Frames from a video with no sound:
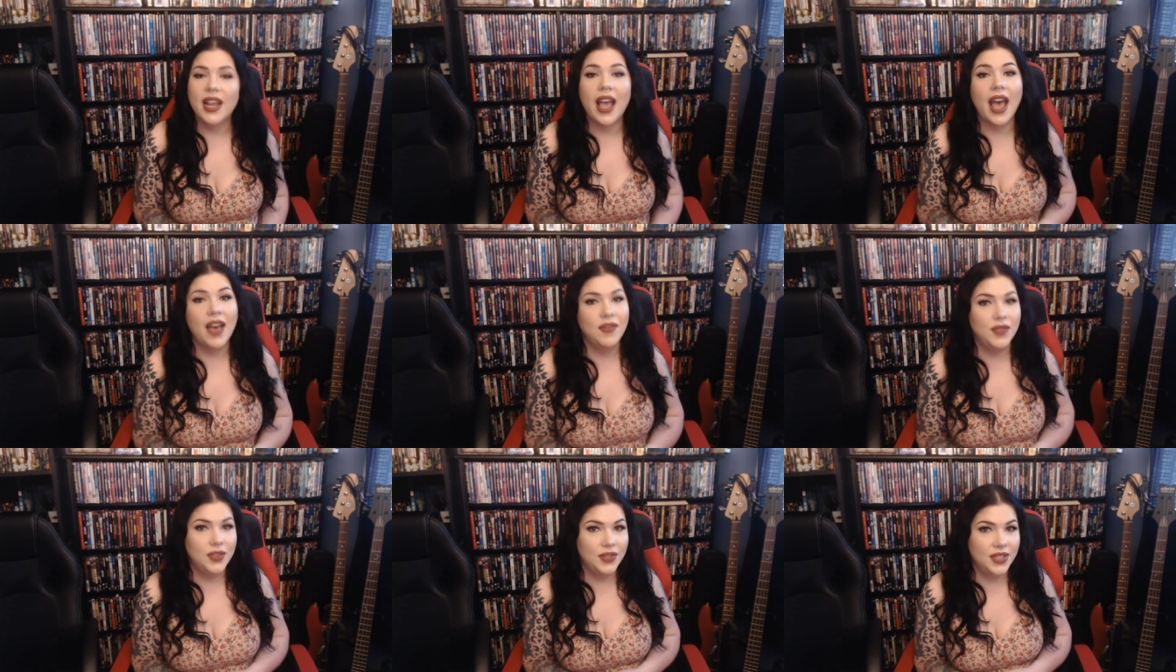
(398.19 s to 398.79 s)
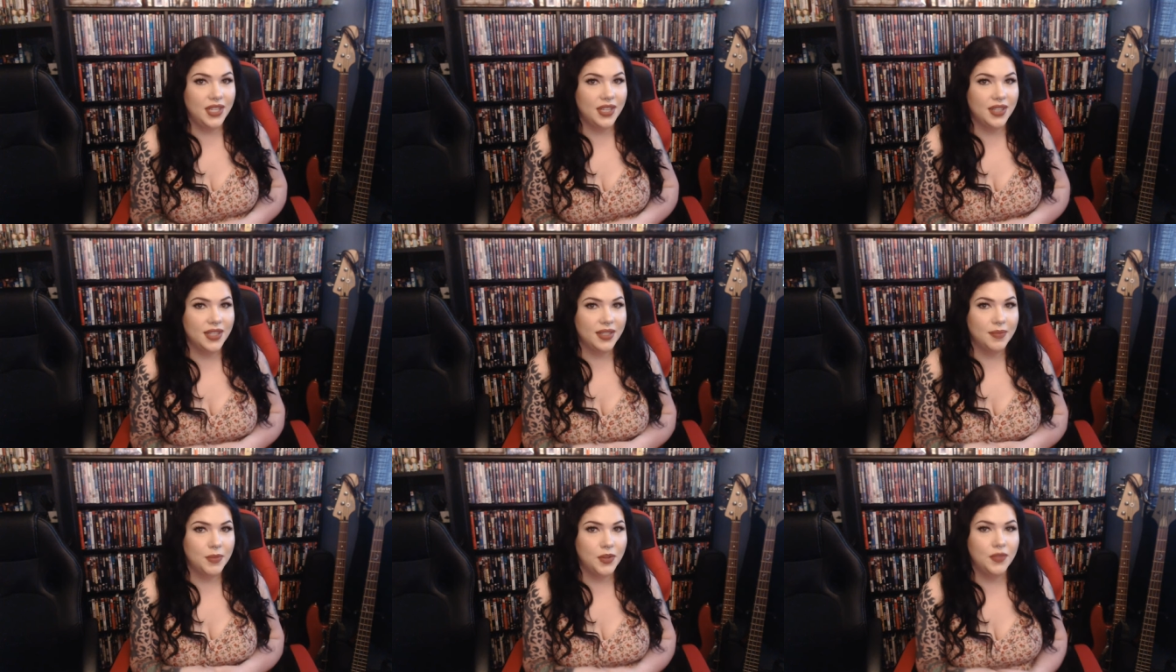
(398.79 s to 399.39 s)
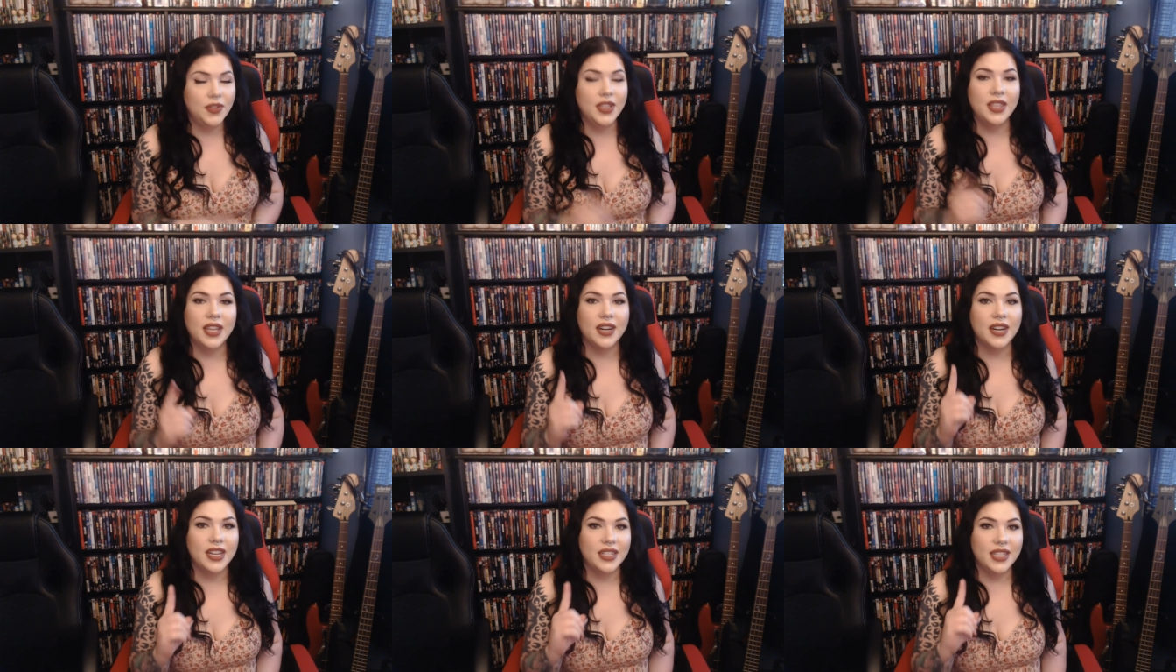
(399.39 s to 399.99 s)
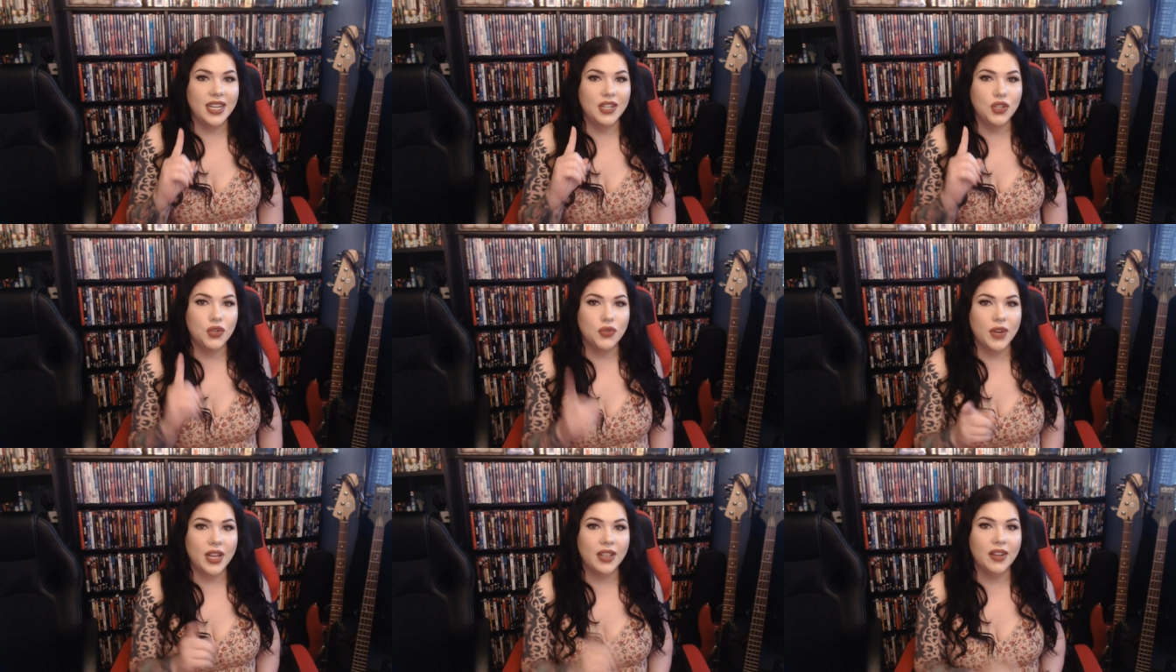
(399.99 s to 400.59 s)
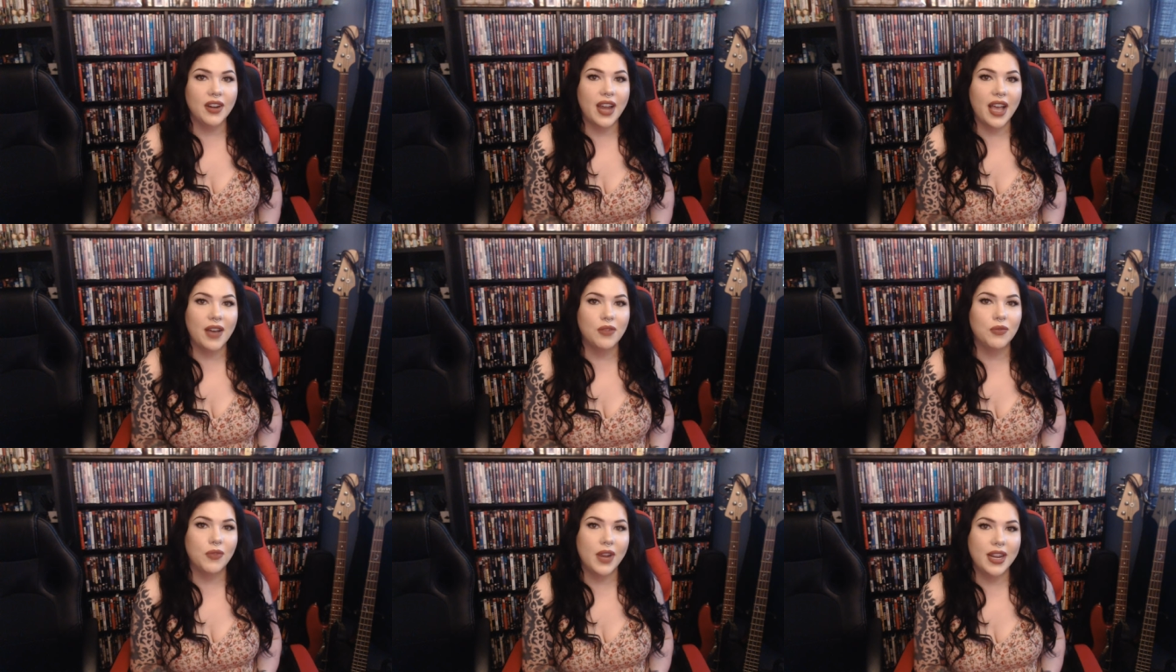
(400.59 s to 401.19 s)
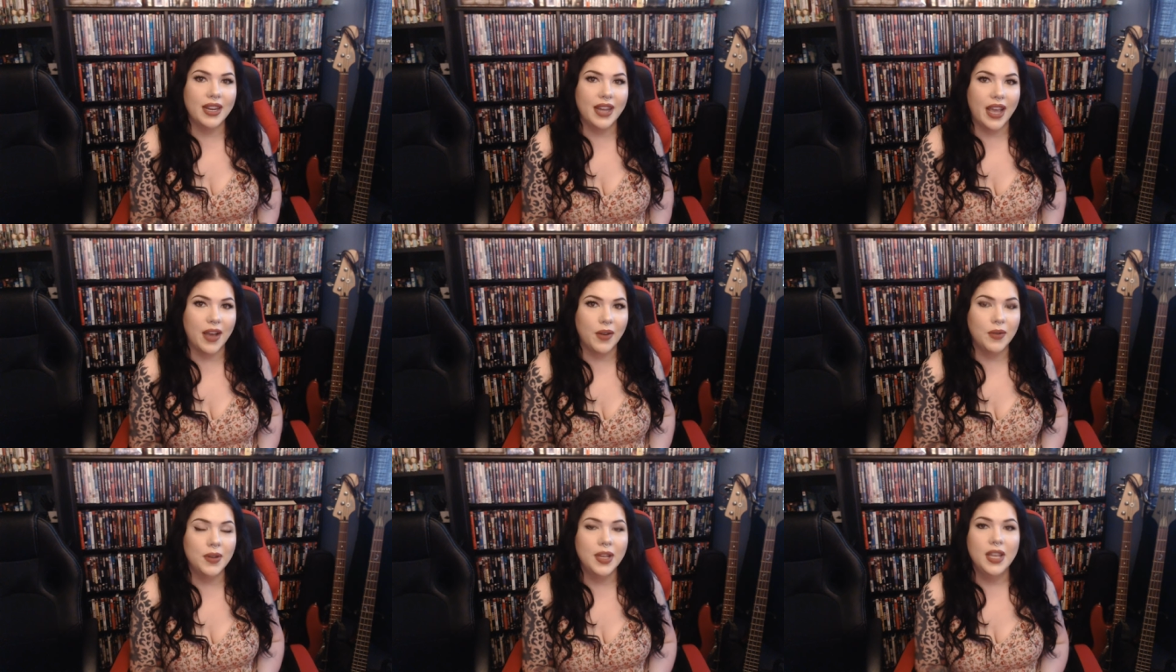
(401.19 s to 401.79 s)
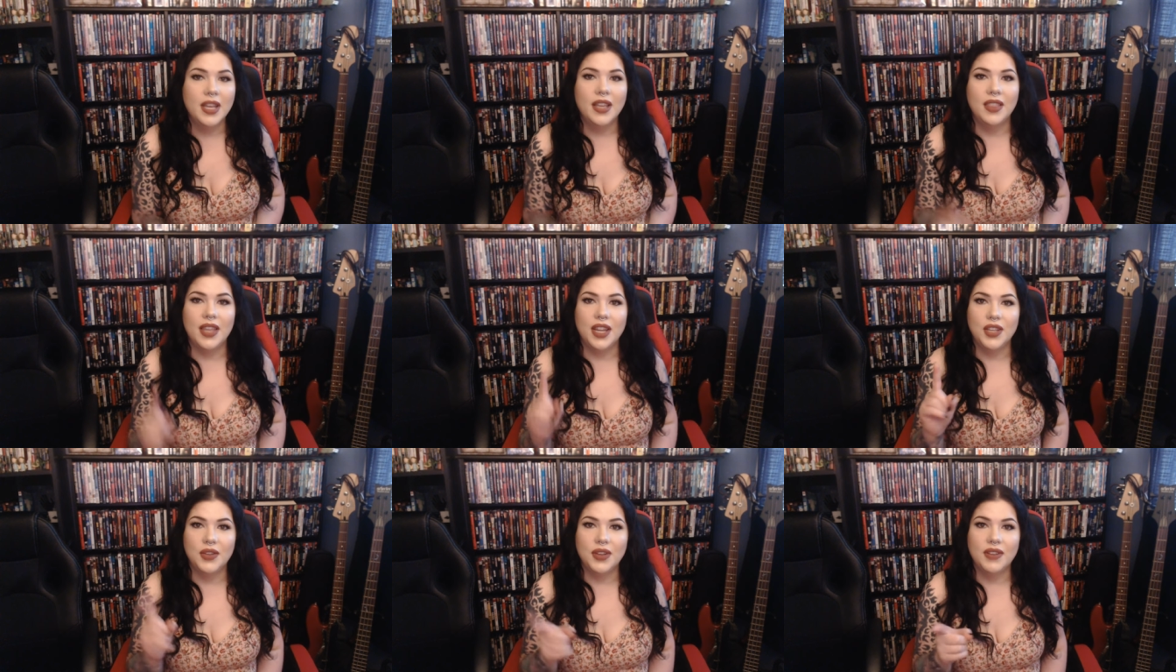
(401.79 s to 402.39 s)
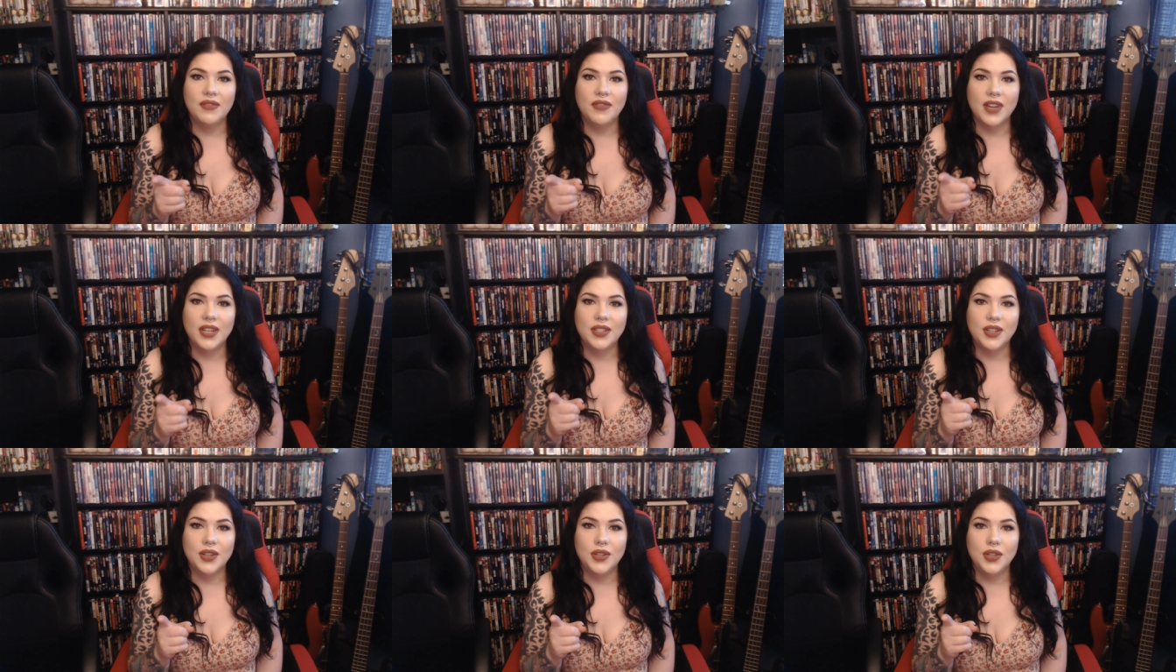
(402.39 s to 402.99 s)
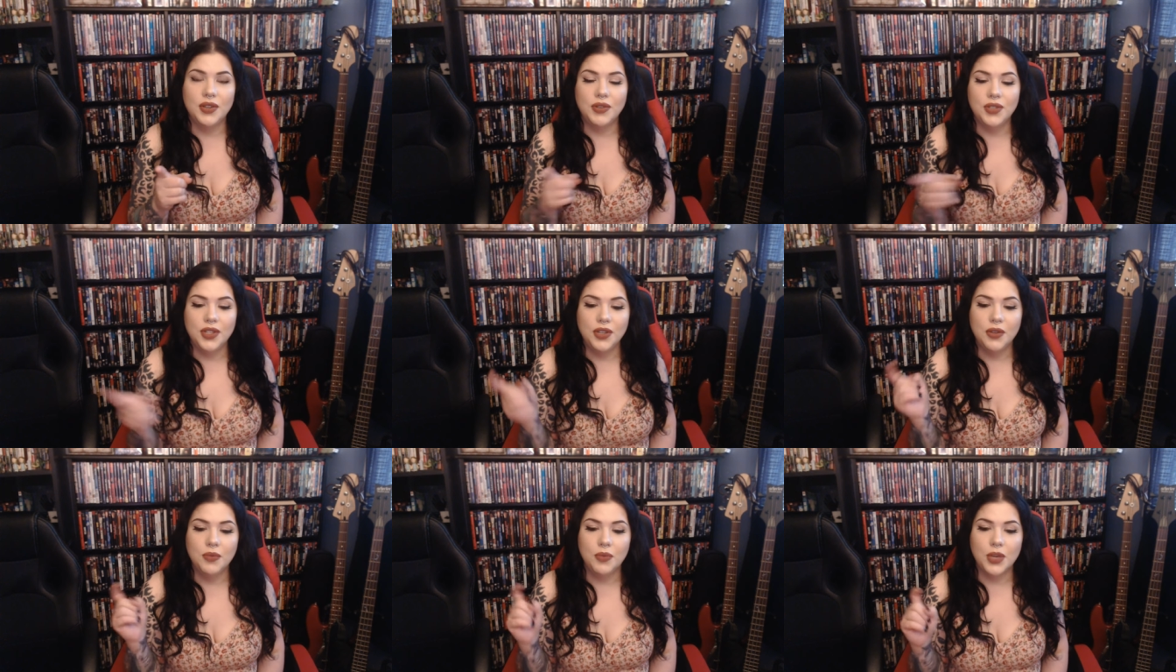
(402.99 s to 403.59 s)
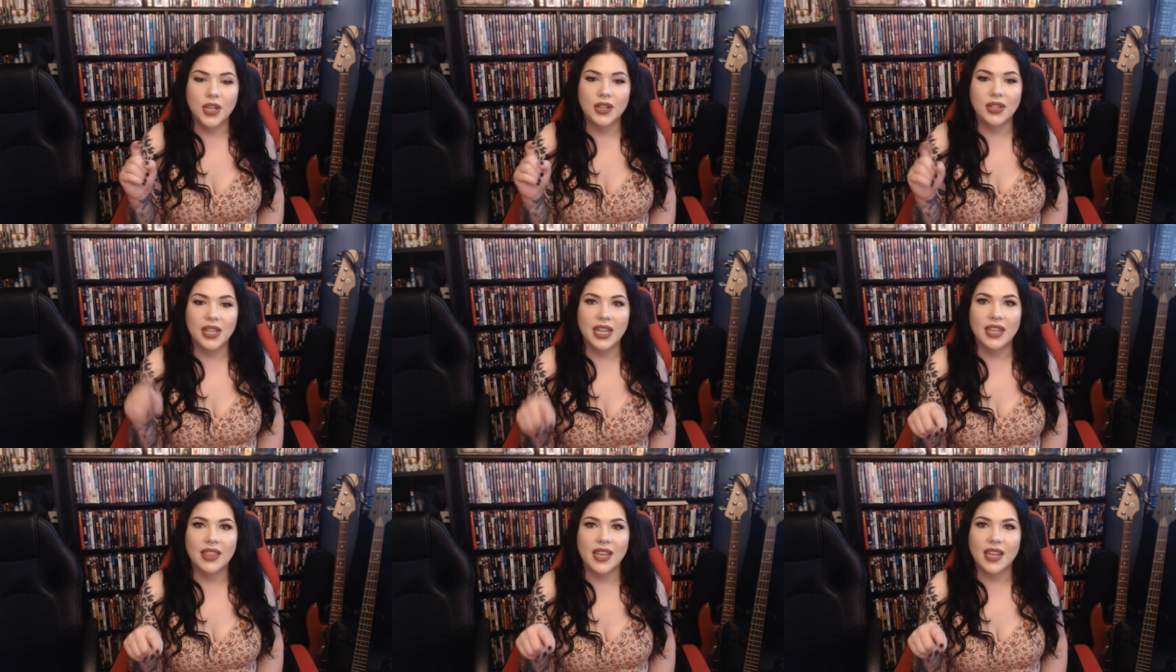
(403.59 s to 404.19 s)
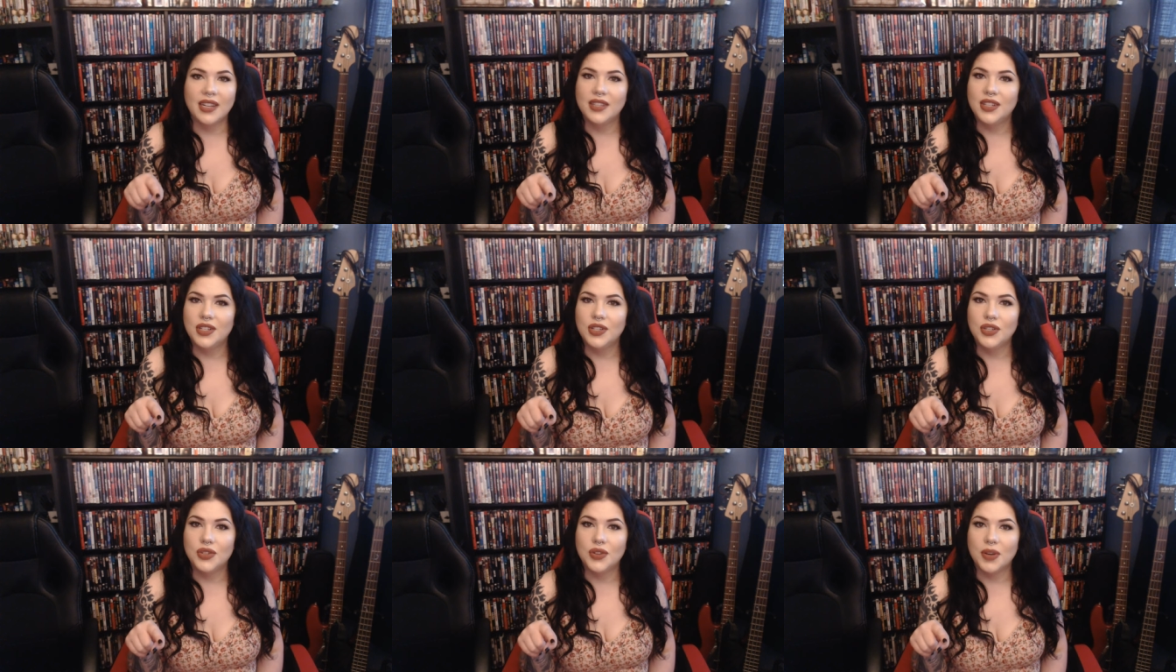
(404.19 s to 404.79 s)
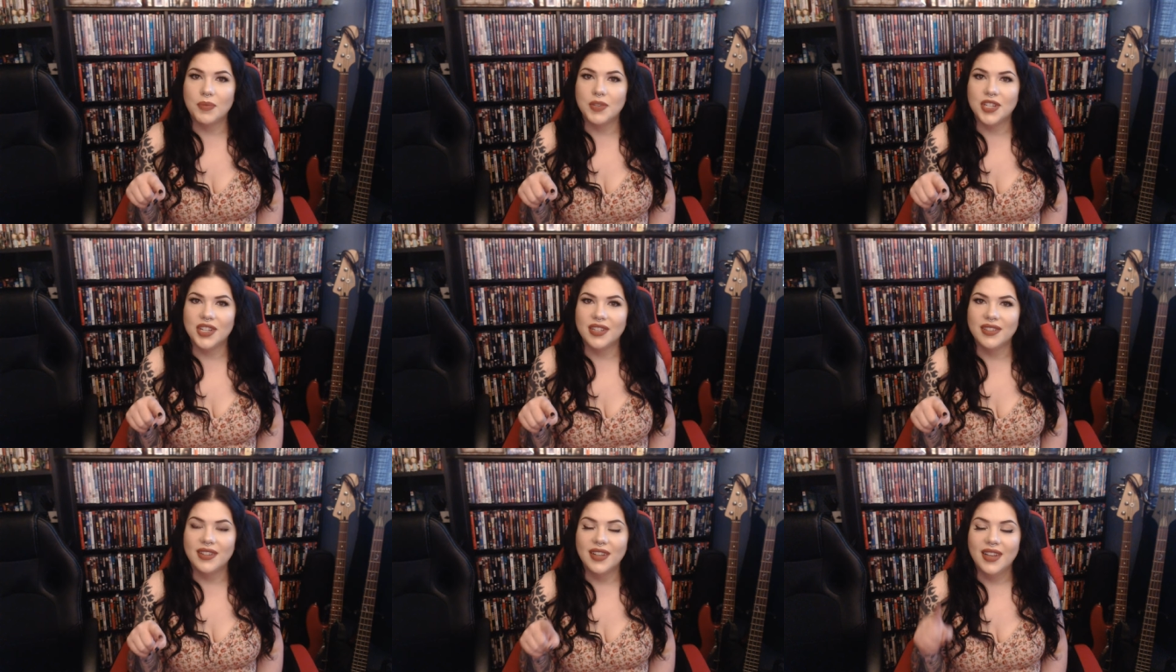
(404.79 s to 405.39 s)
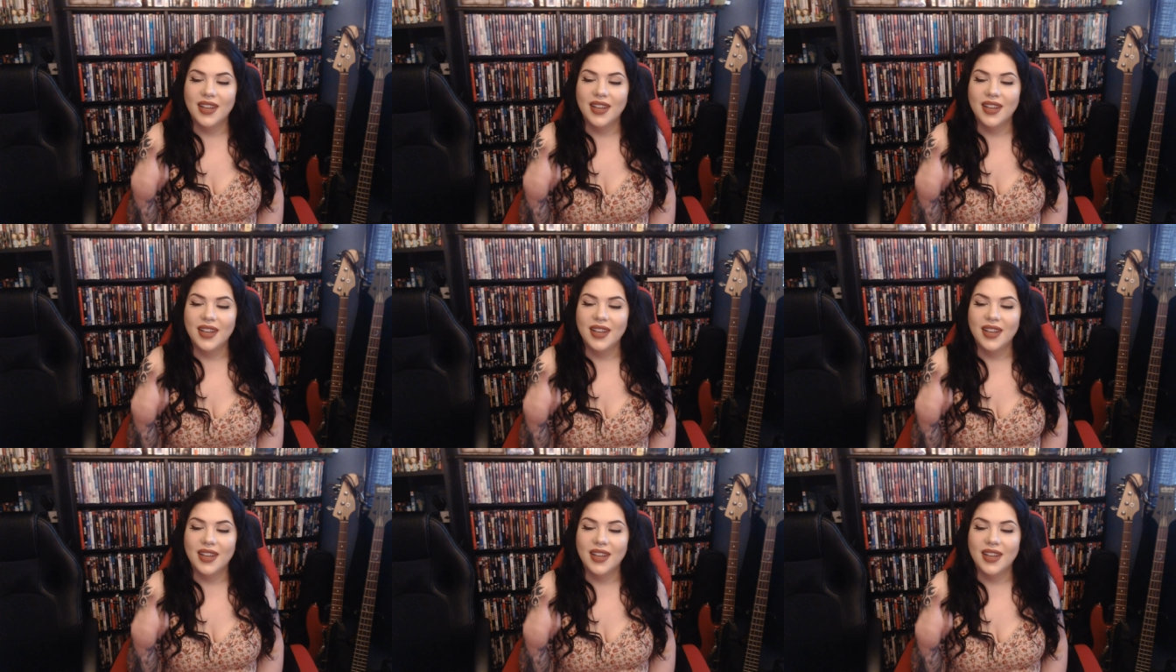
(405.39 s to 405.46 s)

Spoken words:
Have you seen this movie? There is a trailer out right now that you can find on YouTube. We could link that in the description.